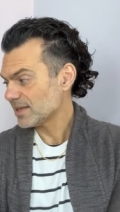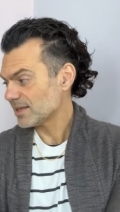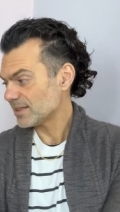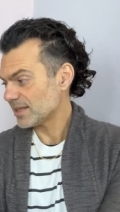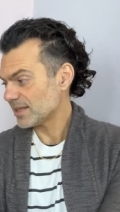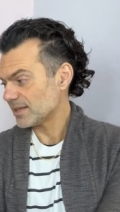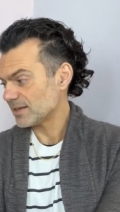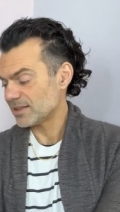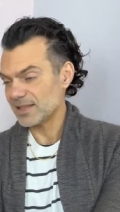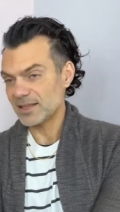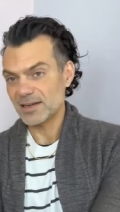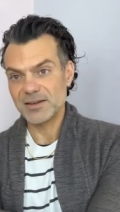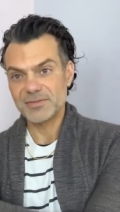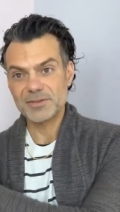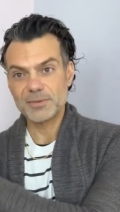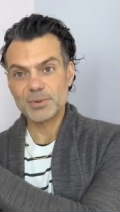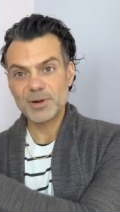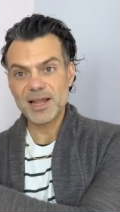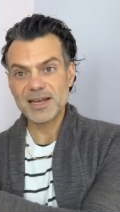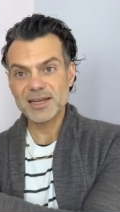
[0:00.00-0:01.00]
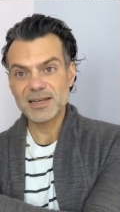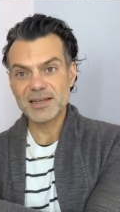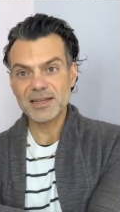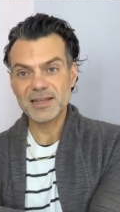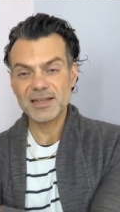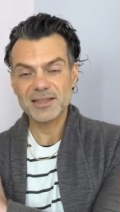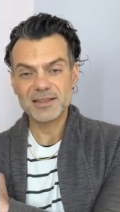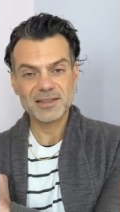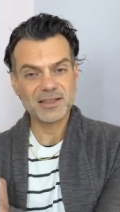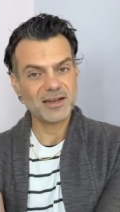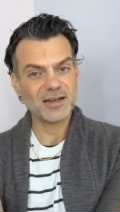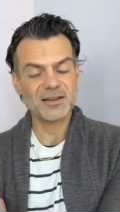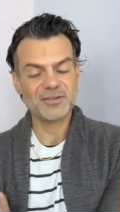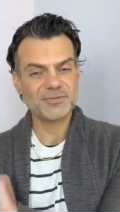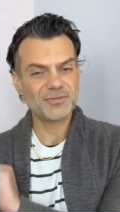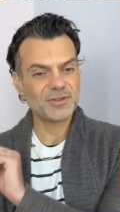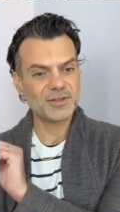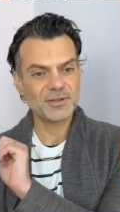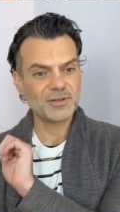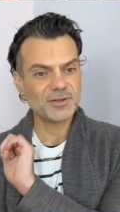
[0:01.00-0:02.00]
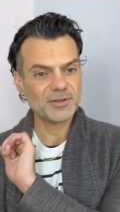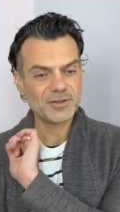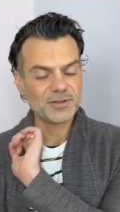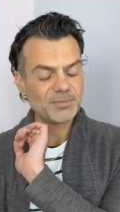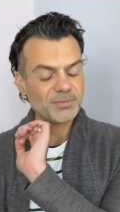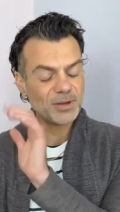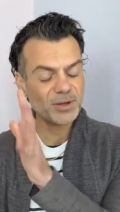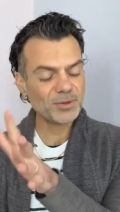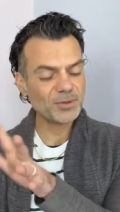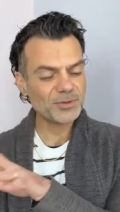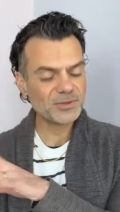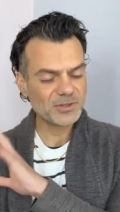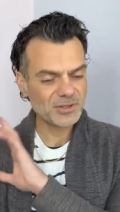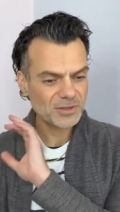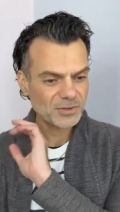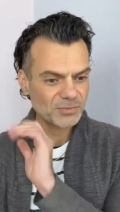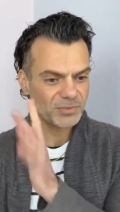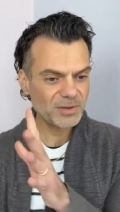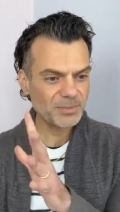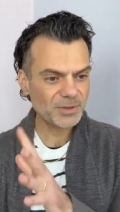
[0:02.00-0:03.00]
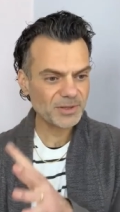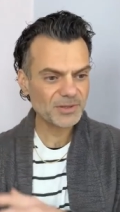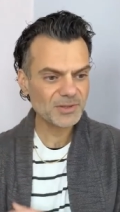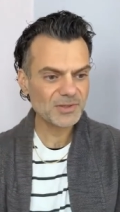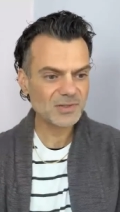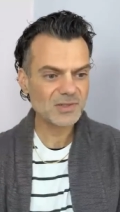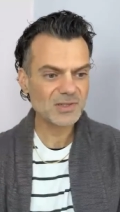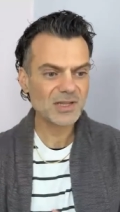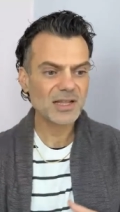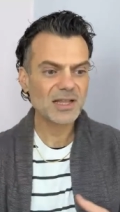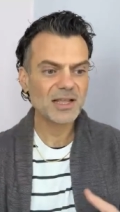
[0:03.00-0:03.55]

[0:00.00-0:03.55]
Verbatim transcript: They, they love the branding, they love the, the bows and the ribbons,